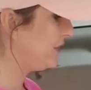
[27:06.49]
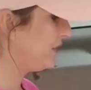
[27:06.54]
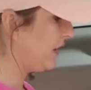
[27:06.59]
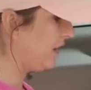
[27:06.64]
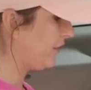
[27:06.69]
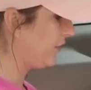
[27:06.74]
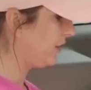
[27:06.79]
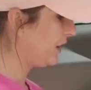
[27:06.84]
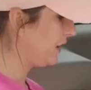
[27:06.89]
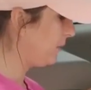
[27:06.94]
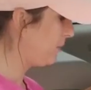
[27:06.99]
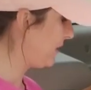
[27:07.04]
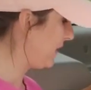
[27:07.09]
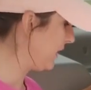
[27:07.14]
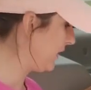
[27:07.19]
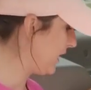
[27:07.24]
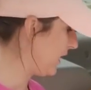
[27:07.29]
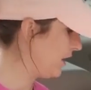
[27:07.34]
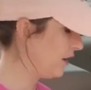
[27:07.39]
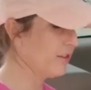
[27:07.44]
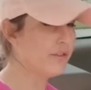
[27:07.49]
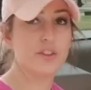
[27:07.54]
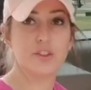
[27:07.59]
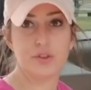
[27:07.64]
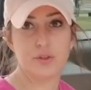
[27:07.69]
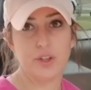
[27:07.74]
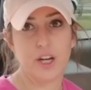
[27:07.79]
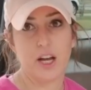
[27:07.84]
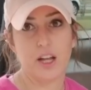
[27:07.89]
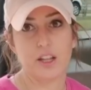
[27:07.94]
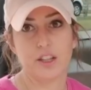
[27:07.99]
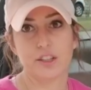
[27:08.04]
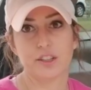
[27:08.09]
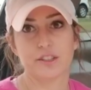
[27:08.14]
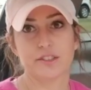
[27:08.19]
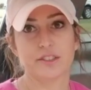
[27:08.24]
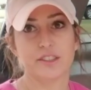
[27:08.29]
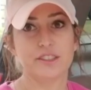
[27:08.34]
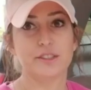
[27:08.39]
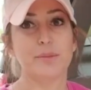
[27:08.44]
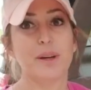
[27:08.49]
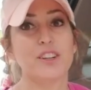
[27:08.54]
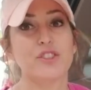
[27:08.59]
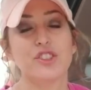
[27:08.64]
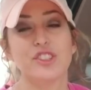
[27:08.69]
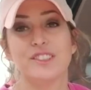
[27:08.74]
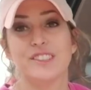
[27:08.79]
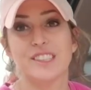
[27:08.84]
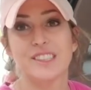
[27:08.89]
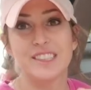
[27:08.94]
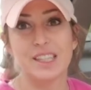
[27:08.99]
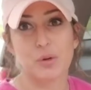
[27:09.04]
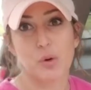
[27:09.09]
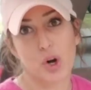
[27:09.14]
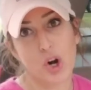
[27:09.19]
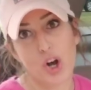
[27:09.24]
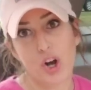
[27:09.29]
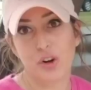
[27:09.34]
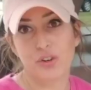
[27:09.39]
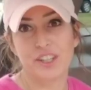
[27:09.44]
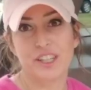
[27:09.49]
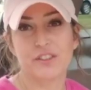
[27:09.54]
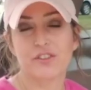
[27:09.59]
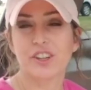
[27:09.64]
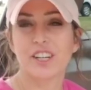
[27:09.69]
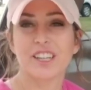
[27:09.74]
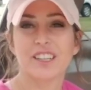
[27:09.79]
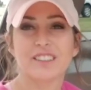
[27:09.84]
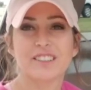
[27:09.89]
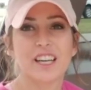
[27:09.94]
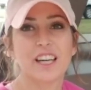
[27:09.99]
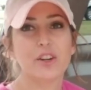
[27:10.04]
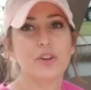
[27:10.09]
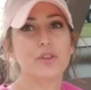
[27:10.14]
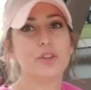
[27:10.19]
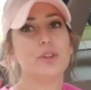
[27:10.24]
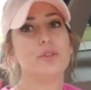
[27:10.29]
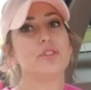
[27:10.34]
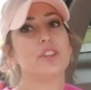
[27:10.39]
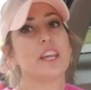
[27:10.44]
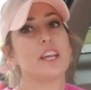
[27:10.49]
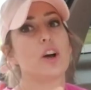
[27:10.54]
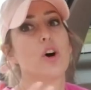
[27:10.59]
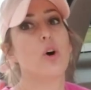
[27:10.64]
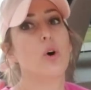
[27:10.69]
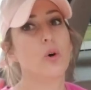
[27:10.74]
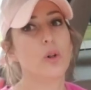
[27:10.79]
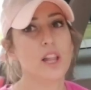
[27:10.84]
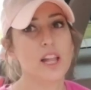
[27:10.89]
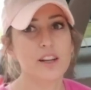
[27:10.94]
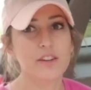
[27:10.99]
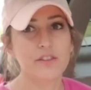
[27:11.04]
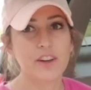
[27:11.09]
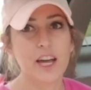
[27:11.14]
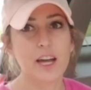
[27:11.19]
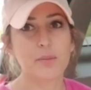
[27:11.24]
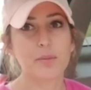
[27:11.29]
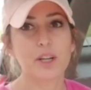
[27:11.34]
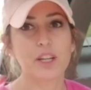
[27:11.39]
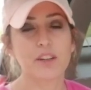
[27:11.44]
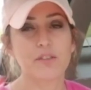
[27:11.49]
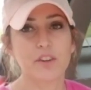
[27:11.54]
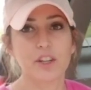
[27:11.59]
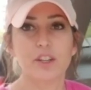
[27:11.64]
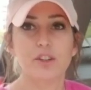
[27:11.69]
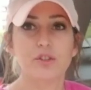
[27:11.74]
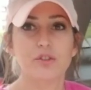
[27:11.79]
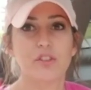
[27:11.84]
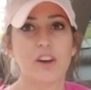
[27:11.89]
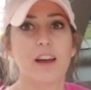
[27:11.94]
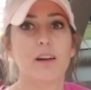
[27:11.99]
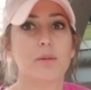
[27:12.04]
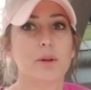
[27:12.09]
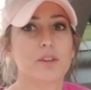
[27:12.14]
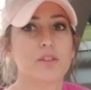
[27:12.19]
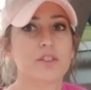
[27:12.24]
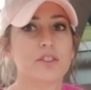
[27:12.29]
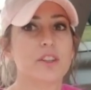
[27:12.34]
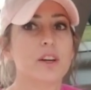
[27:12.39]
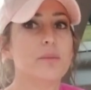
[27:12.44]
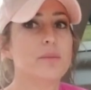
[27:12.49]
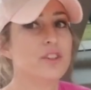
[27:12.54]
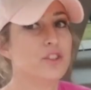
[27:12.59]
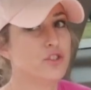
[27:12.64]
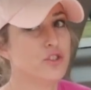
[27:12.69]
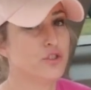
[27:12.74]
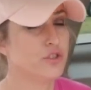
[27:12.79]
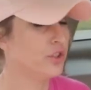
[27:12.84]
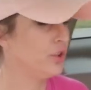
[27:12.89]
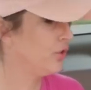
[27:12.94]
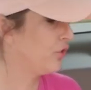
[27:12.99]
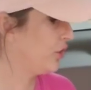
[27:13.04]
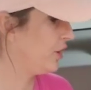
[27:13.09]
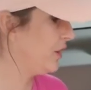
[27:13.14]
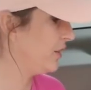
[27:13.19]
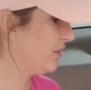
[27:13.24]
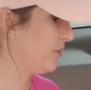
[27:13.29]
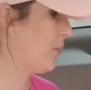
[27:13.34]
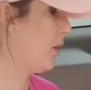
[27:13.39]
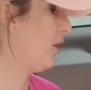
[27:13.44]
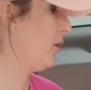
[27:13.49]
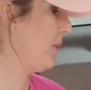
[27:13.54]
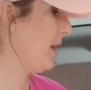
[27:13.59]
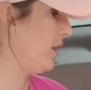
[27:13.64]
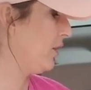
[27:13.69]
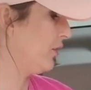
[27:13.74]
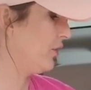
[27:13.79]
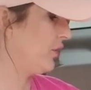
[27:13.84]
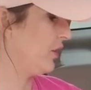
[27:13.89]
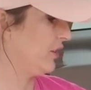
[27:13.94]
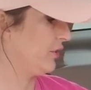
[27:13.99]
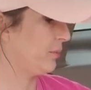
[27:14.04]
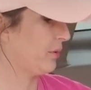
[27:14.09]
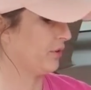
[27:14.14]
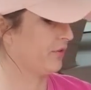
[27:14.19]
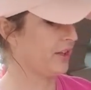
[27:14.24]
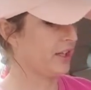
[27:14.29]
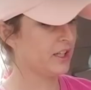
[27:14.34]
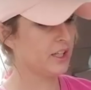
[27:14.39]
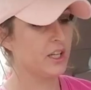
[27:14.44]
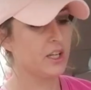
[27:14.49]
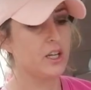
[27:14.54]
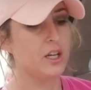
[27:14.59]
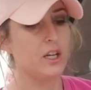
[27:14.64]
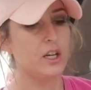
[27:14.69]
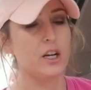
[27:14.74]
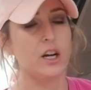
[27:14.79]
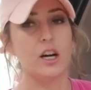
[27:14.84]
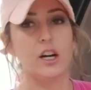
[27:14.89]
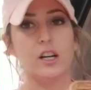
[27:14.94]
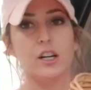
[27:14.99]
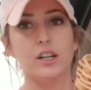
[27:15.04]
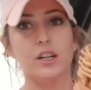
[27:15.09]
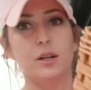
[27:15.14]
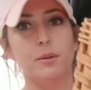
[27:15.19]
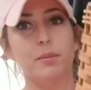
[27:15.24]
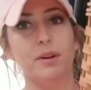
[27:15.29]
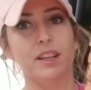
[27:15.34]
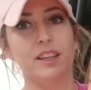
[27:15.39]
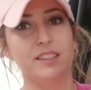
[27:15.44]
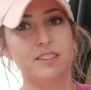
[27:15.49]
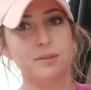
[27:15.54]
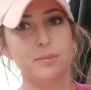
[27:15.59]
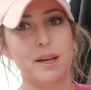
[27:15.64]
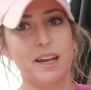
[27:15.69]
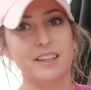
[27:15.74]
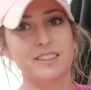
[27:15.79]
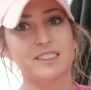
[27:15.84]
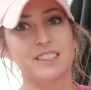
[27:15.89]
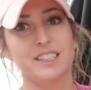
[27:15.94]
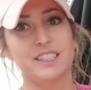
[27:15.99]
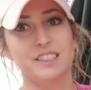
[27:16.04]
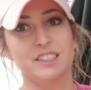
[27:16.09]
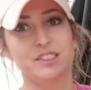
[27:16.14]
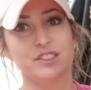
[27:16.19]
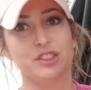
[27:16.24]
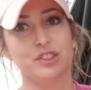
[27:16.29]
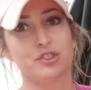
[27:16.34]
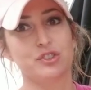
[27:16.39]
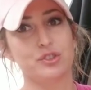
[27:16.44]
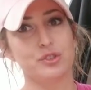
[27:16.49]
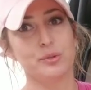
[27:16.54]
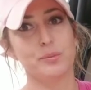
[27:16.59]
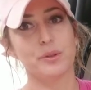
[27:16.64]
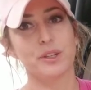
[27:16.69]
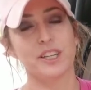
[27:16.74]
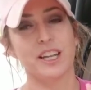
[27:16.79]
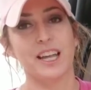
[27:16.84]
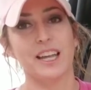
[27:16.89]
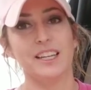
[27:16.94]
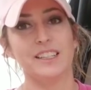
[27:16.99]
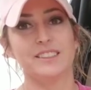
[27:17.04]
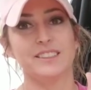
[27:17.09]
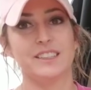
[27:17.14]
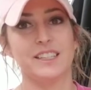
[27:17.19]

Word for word: I was definitely picking that up for two dollars, especially since they were all different. Because I don't use like a whole lot of fabric. If I use fabric for some, it's just usually a small amount. So that's perfect. Um, this basket is super nice.